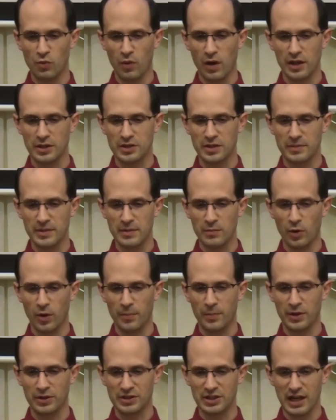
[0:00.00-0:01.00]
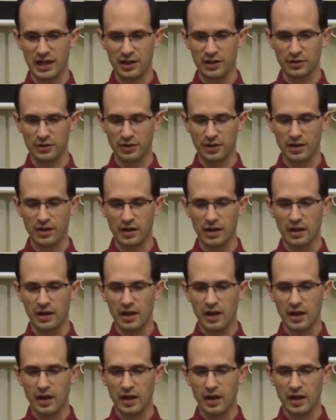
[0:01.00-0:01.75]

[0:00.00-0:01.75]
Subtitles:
want to be more particular